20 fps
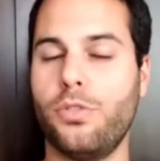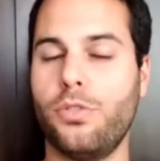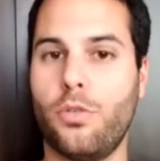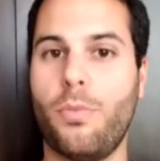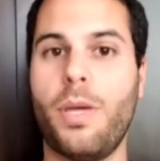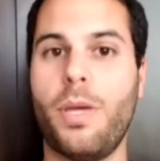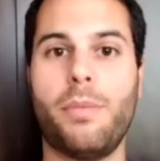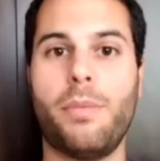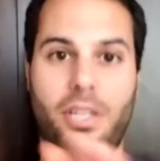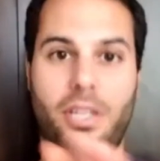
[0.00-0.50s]
so
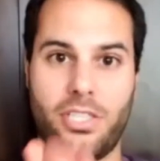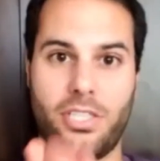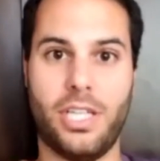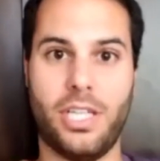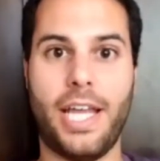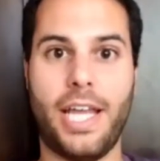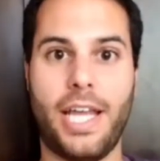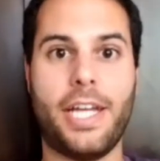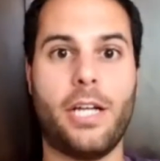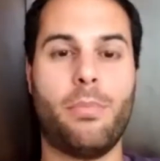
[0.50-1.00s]
maybe there's a
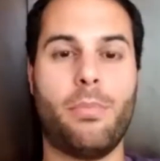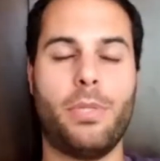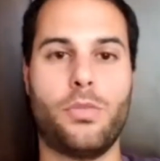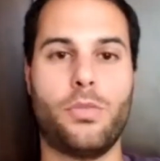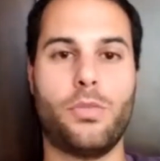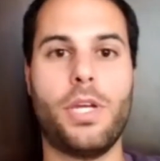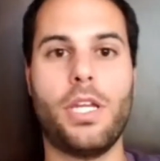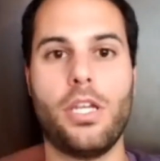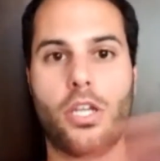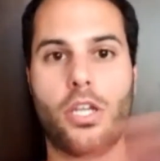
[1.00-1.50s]
layer
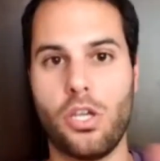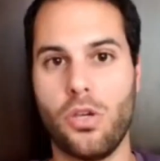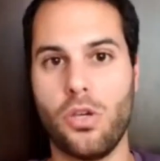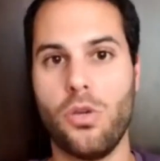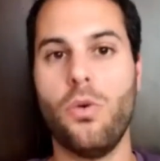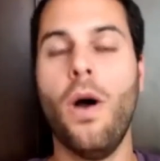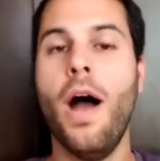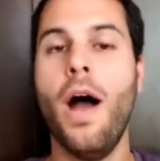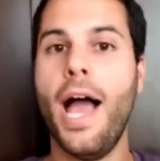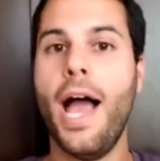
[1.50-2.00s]
between
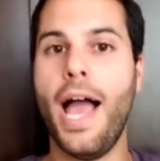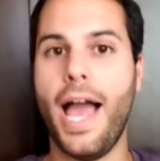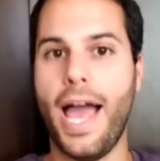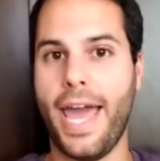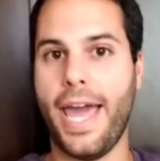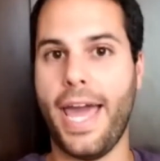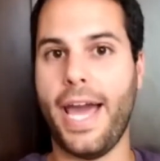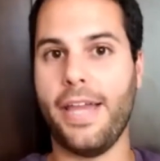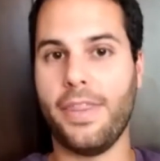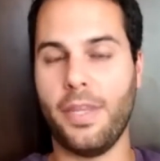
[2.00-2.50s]
you
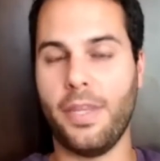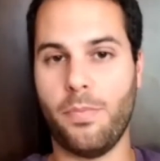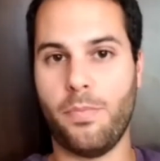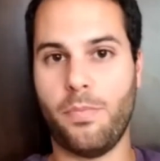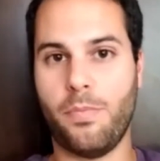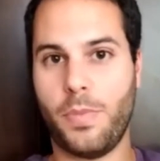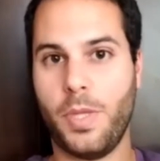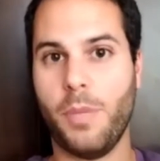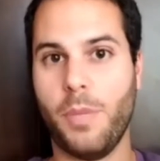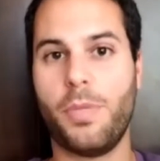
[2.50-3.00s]
and
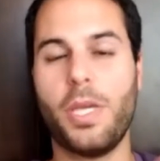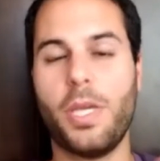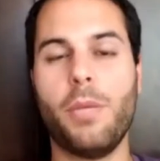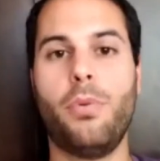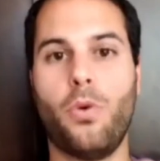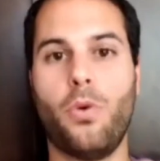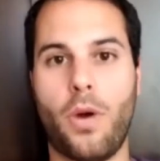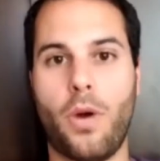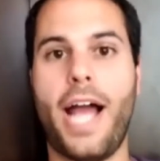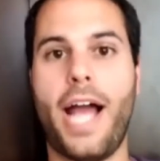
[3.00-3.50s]
the
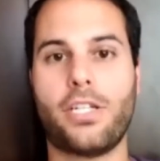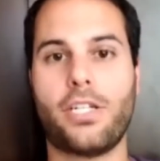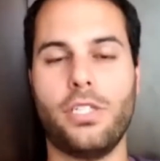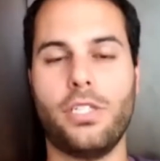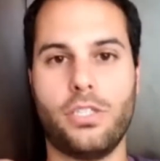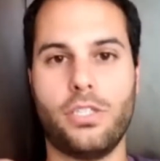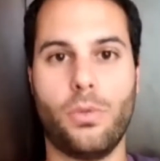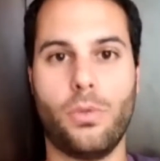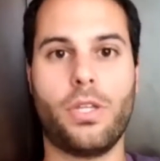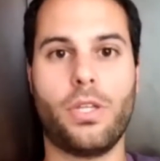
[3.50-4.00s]
people who are
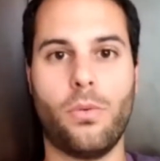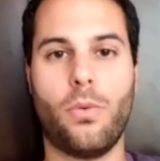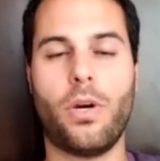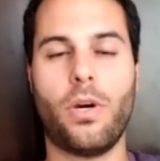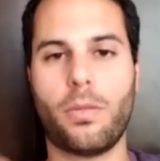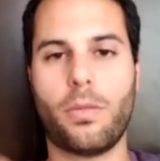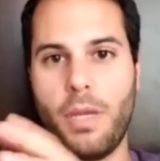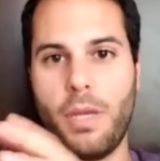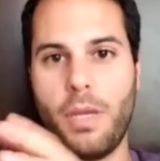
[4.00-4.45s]
actually doing the work,